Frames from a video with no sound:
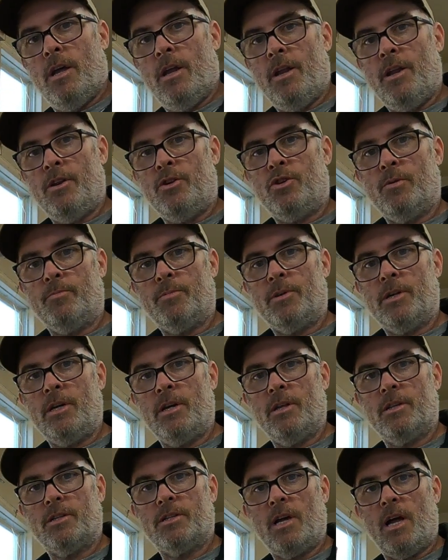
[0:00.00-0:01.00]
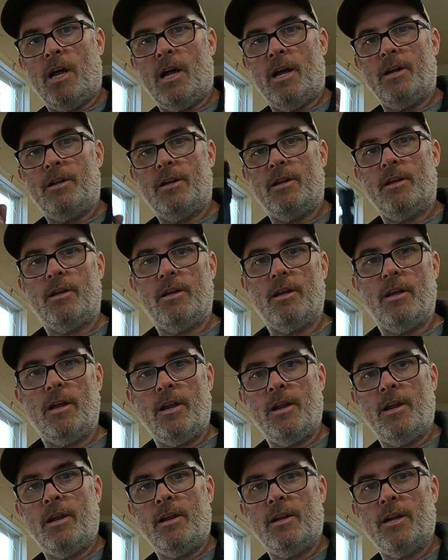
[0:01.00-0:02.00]
then jump to the other side.
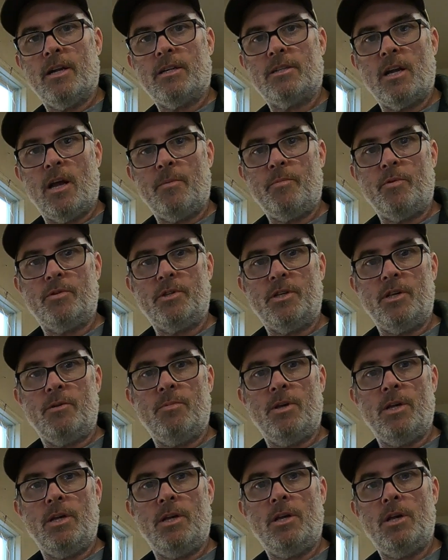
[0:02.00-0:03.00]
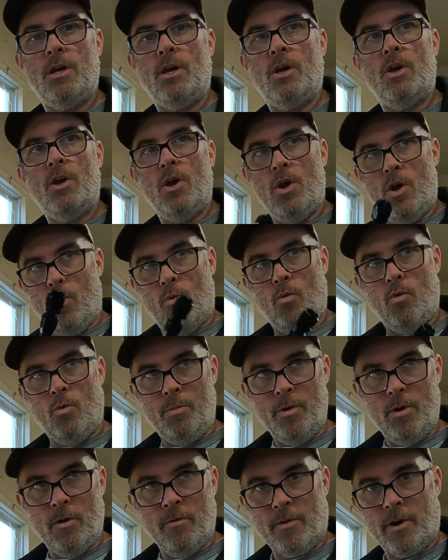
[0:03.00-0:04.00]
And then the next time you see me, we'll
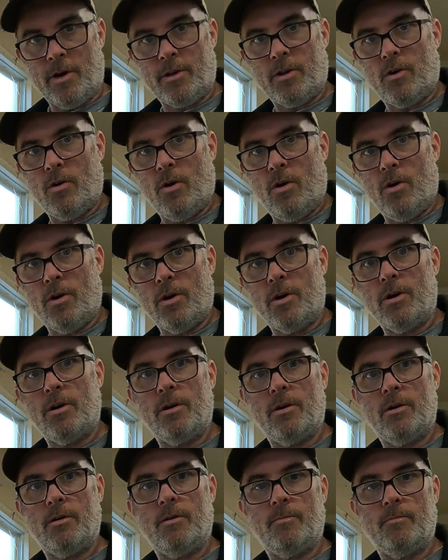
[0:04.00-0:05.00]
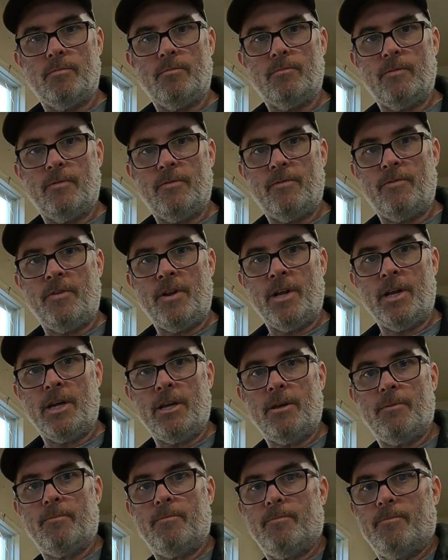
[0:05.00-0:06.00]
be over at the car fitting
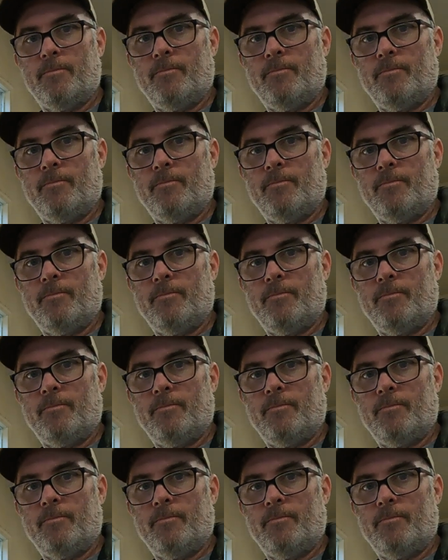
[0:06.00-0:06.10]
it.